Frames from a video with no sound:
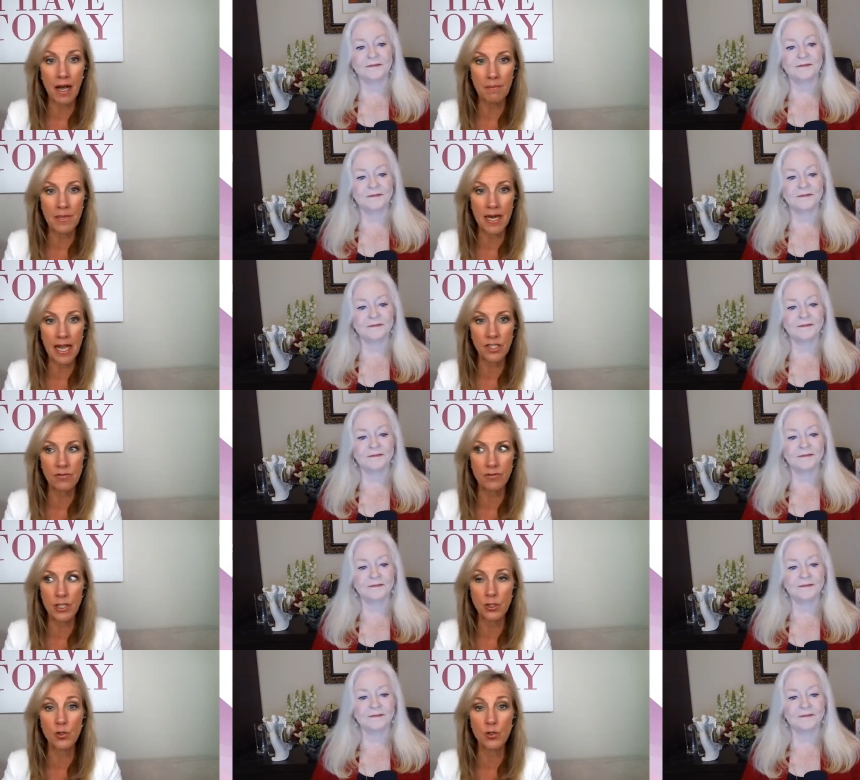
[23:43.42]
Speaker 1: up next for
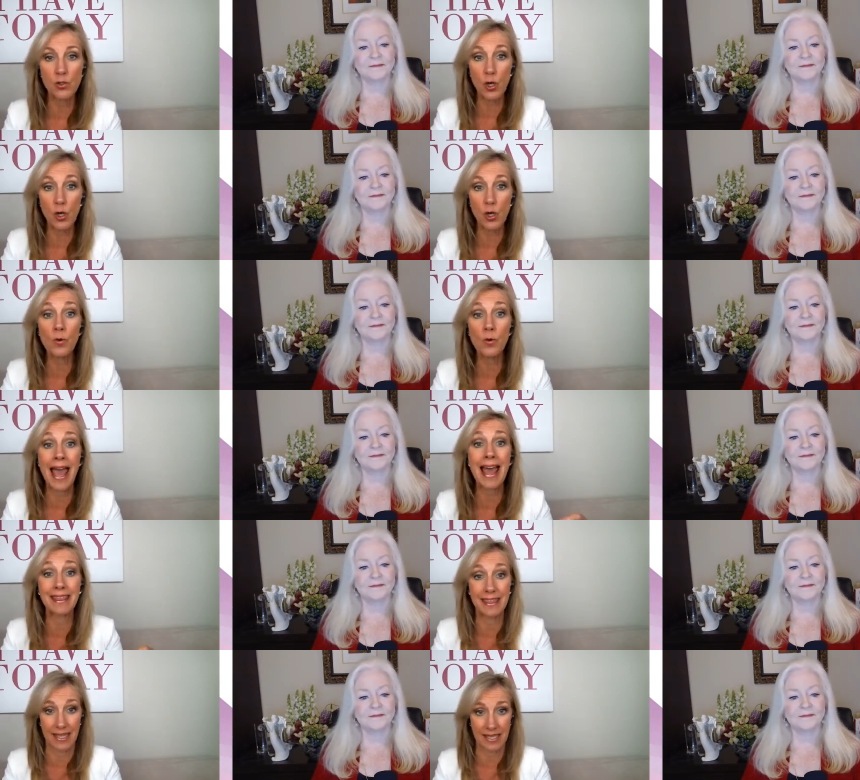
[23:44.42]
you so that
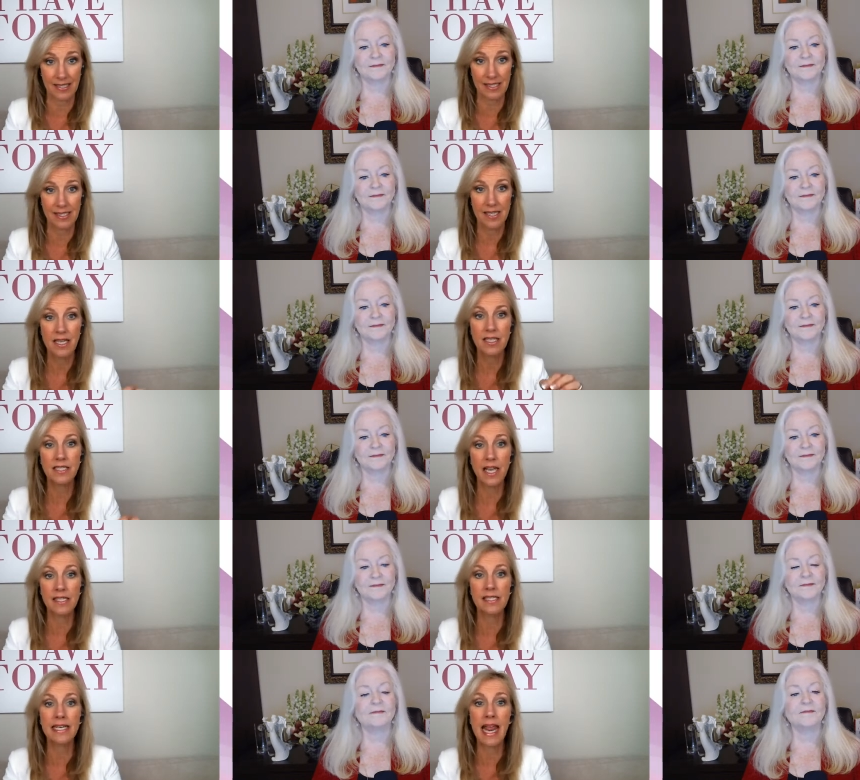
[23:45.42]
this
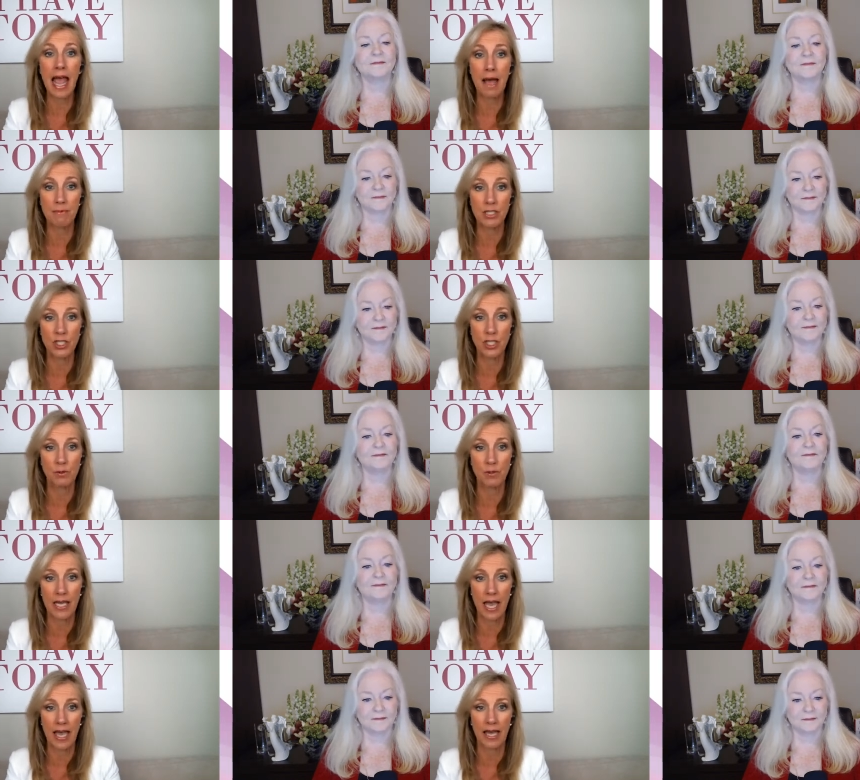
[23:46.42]
doesn't happen to you
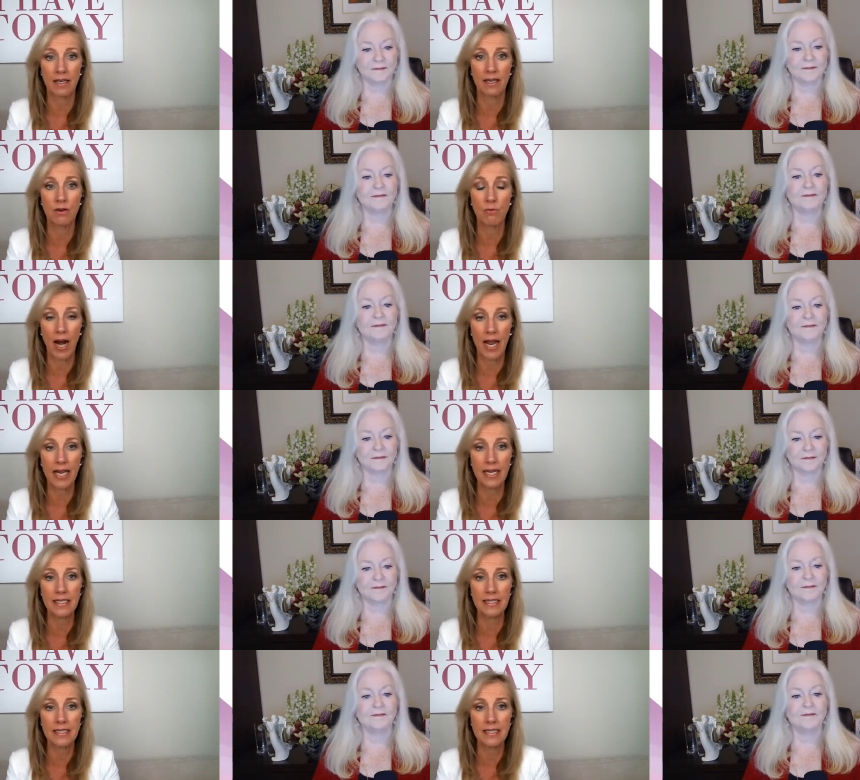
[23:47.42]
again,
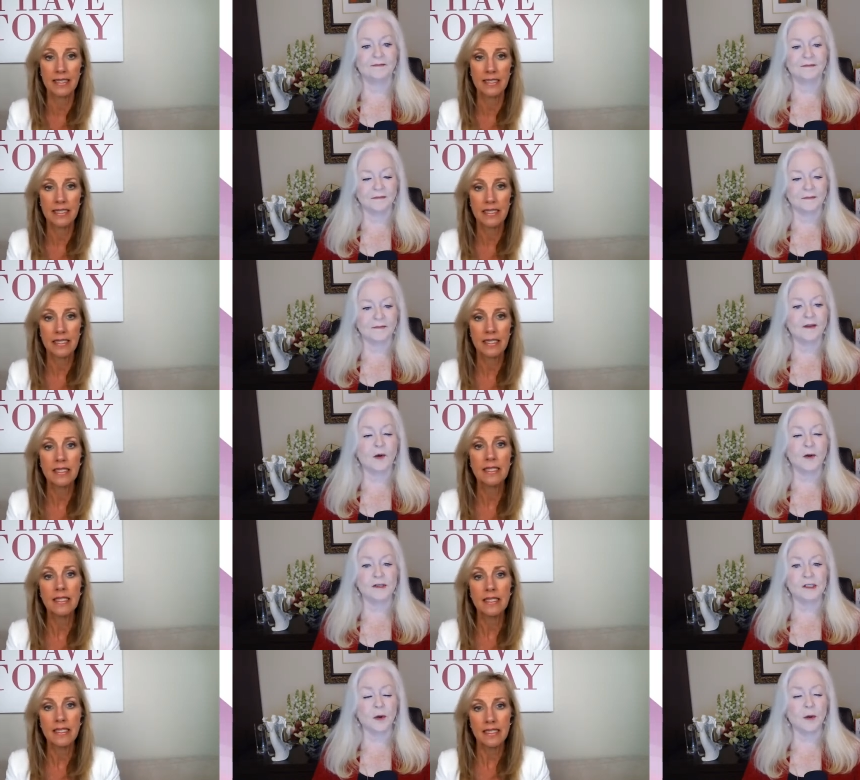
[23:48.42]
right?
Speaker 2: Oh,
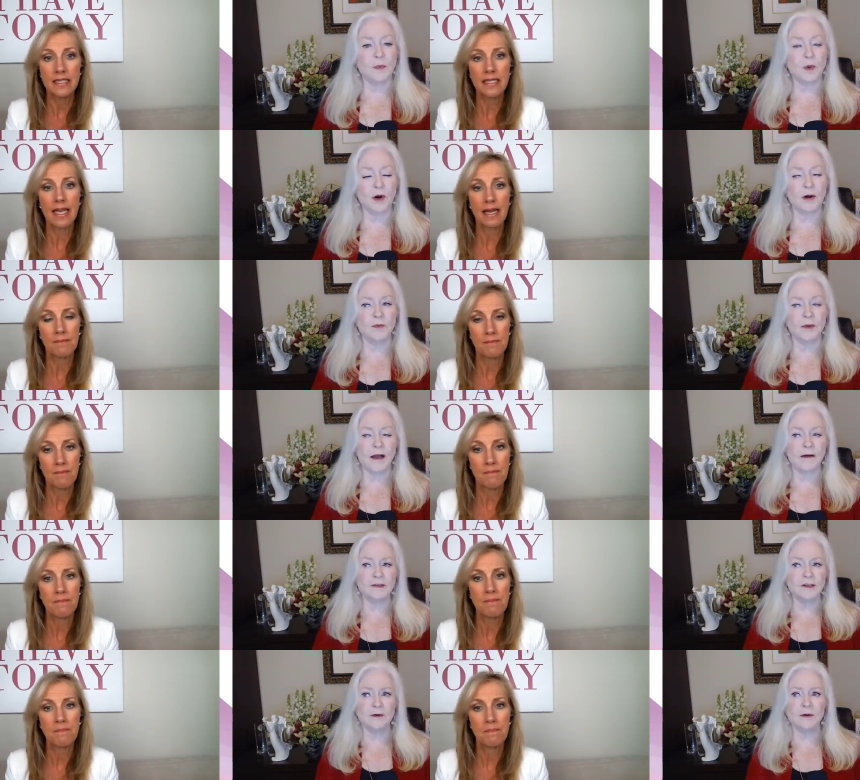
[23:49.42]
it's so important. We have
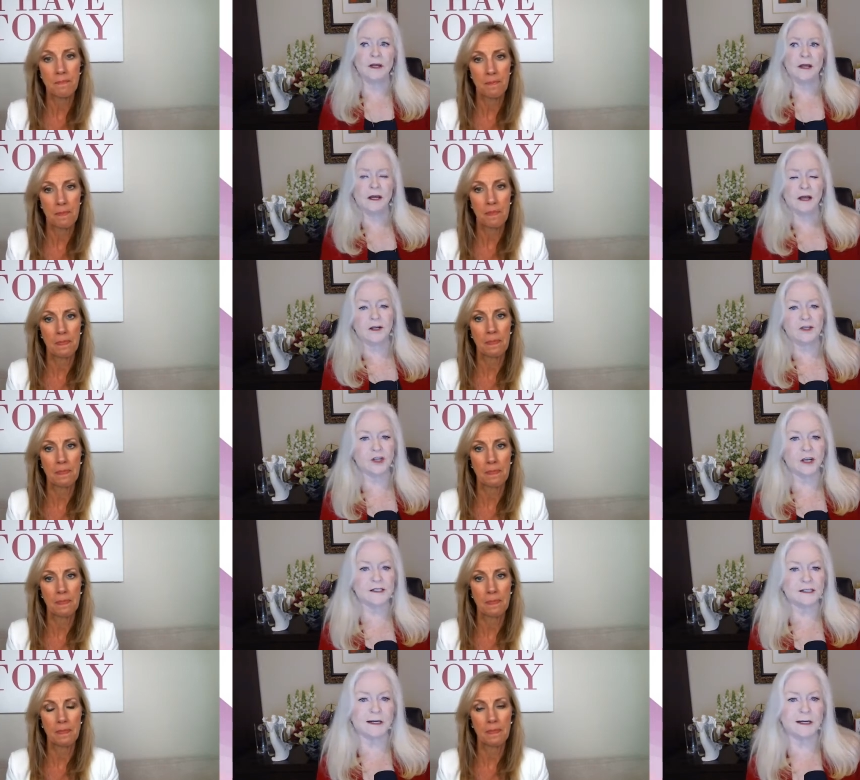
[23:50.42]
to
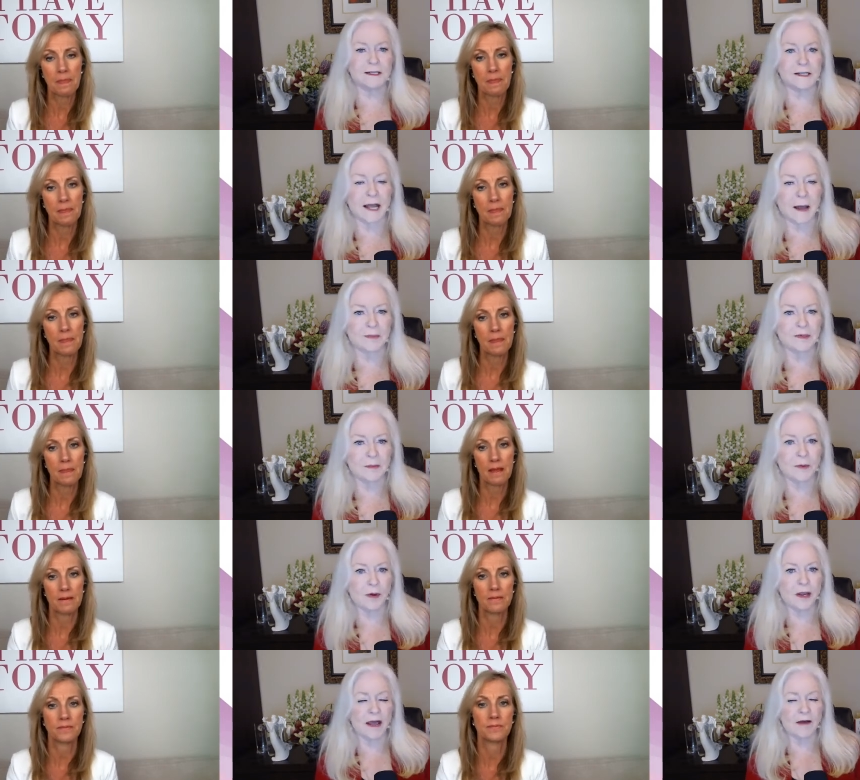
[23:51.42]
adjust and adapt. I mean,
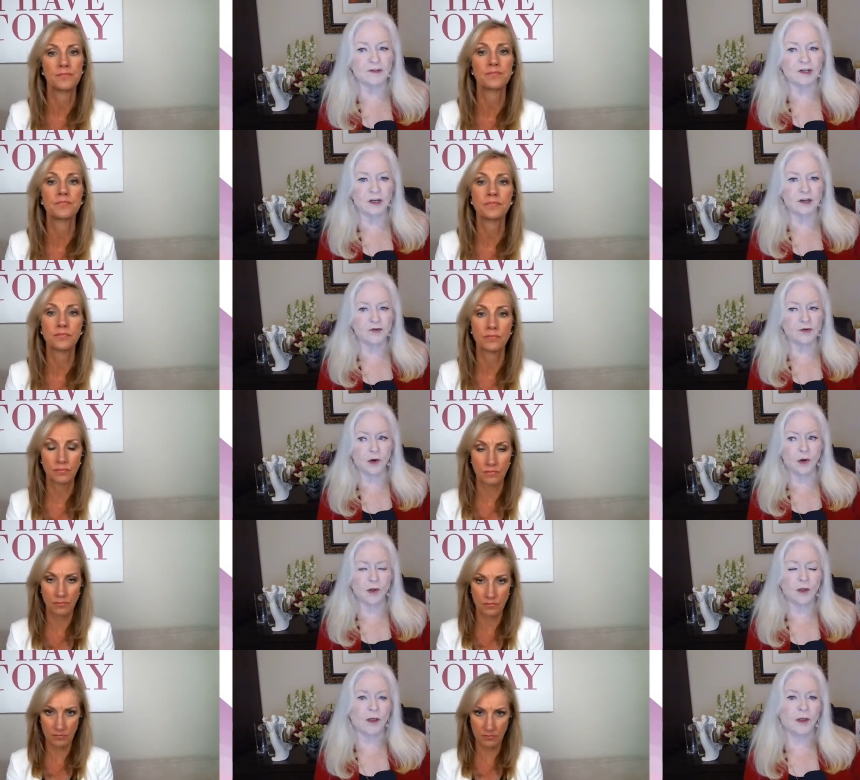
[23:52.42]
we have to
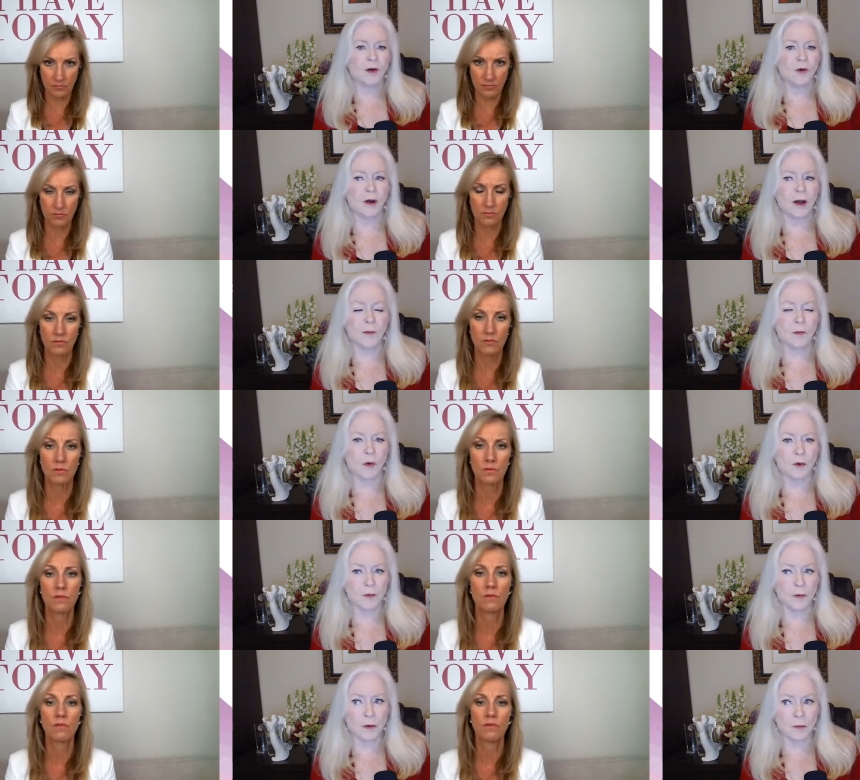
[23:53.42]
control. Um,
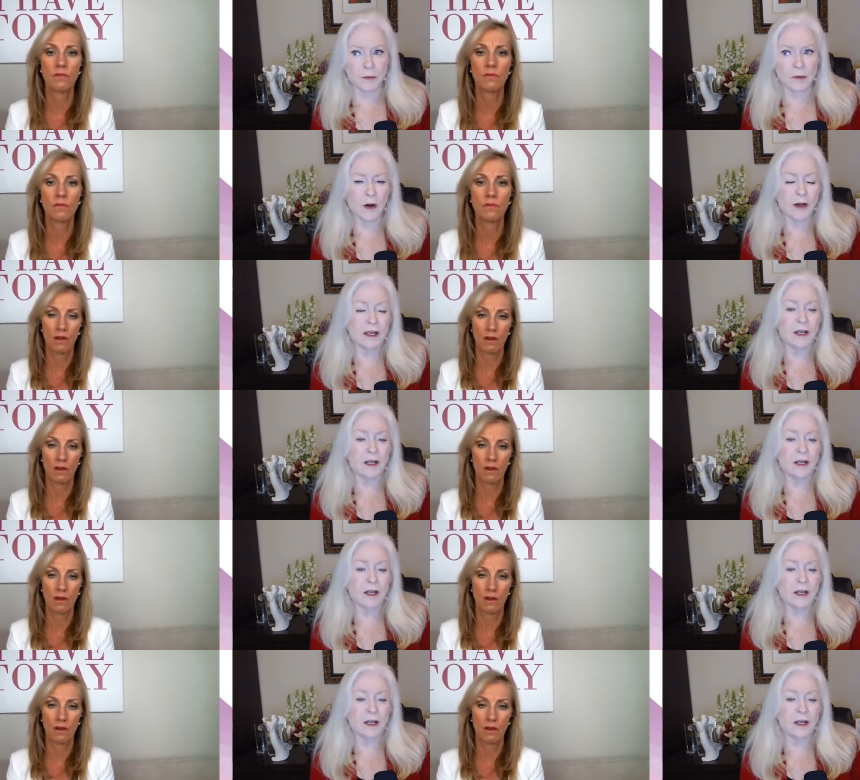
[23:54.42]
we only